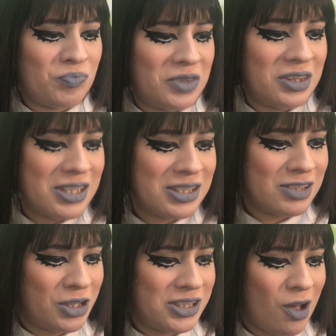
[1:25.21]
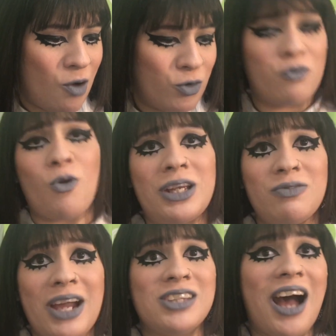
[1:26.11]
this is retail for
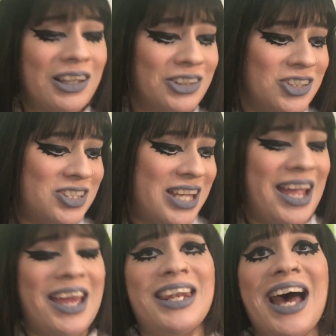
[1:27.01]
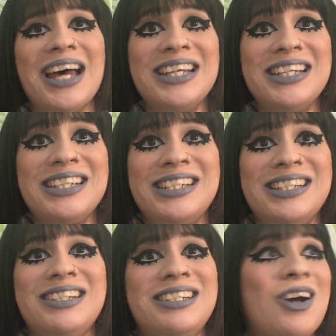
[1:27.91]
$45 and I
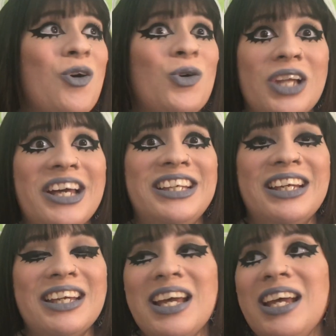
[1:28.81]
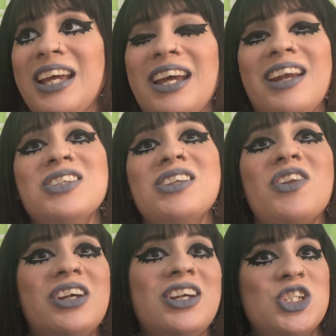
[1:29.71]
don't like it. And there's
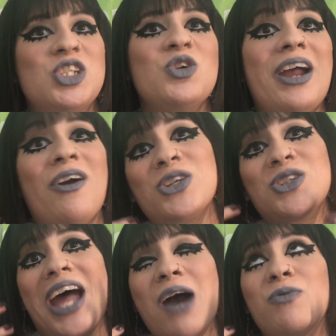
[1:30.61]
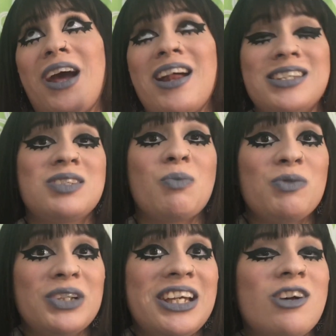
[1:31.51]
another issue I also have with Anastasia
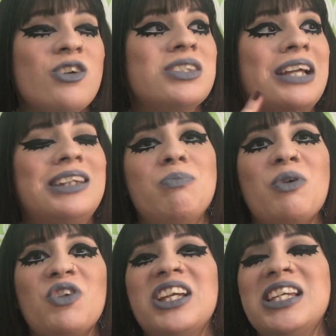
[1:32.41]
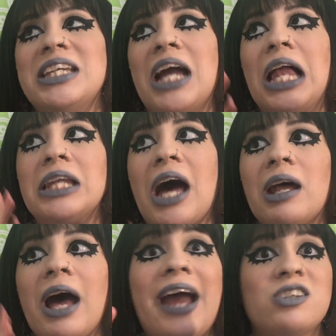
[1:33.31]
Beverly Hills. Like, they've been releasing a lot
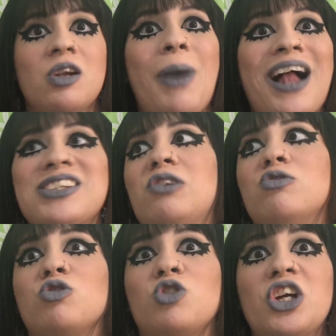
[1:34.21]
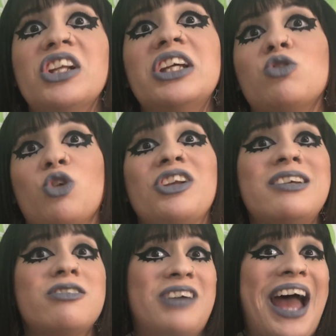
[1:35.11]
of eyeshadow palettes like
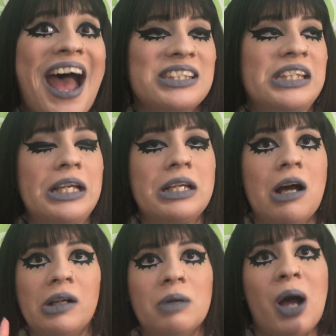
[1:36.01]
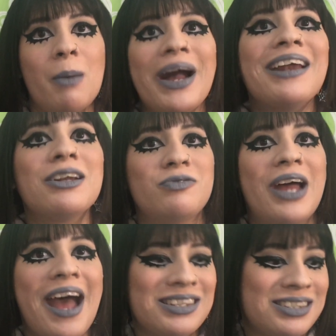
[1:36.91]
really fast, like Colourpop kind of
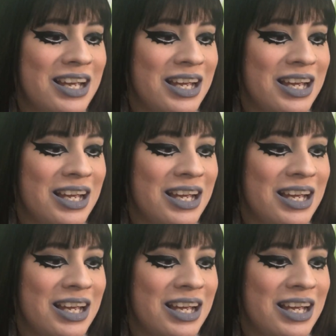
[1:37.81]
fast.